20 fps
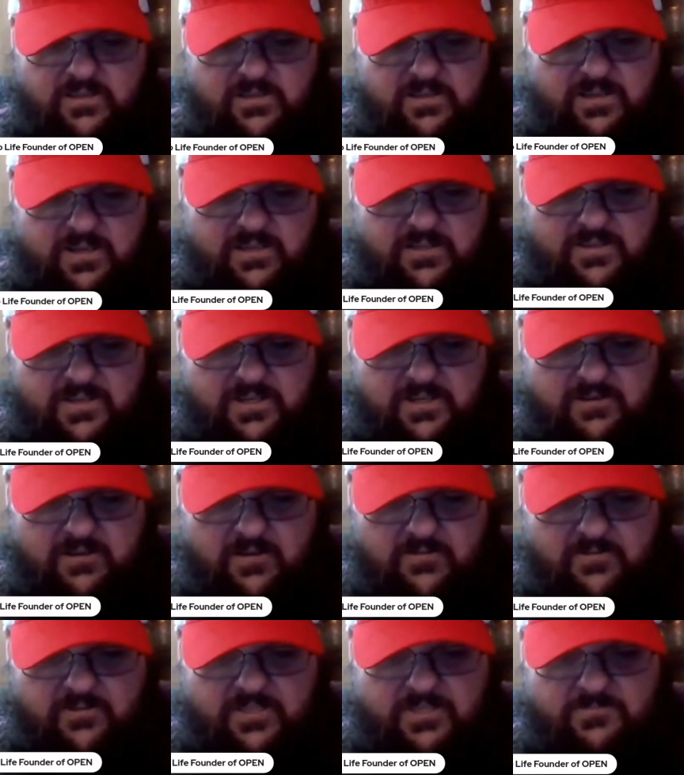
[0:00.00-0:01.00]
and listen to go after
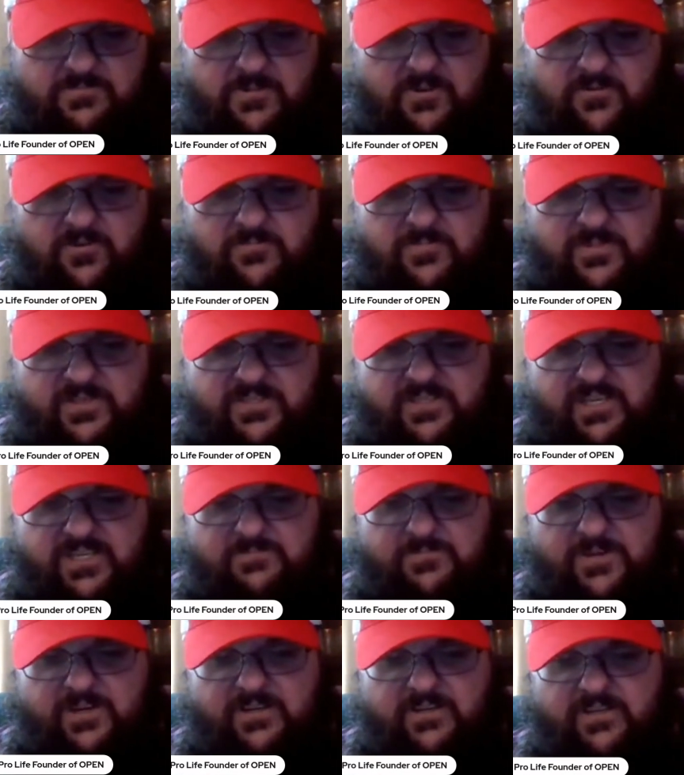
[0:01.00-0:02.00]
the smaller to mid-sized
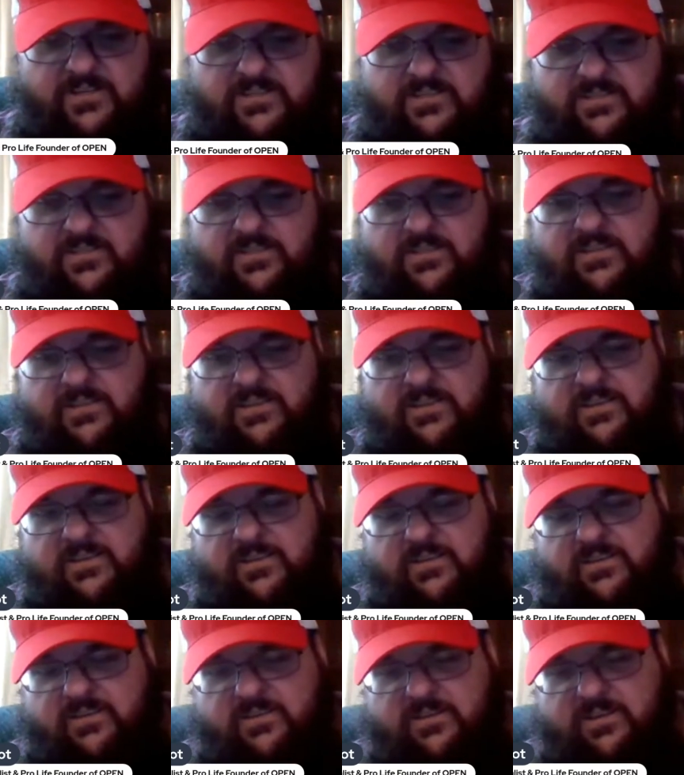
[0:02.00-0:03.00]
bodies.
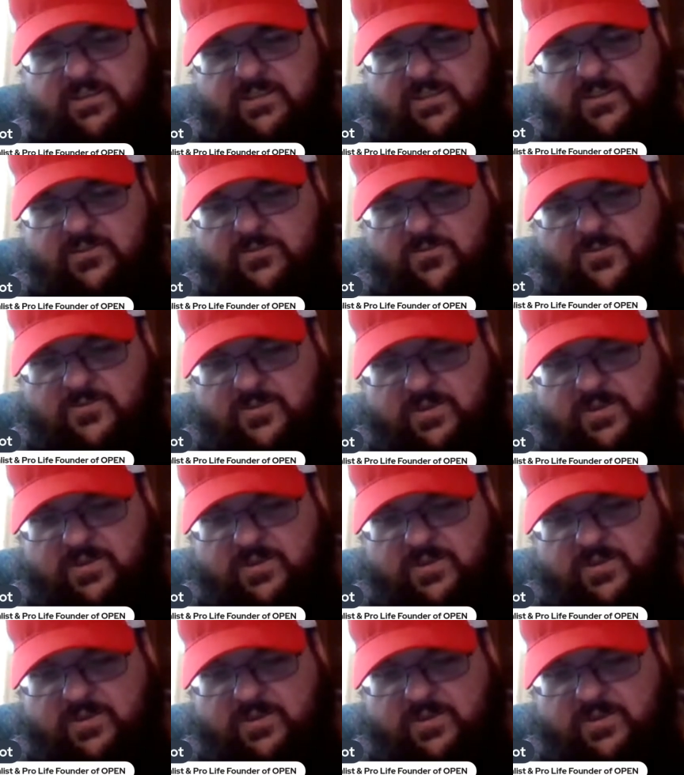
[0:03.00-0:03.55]
And then of course we got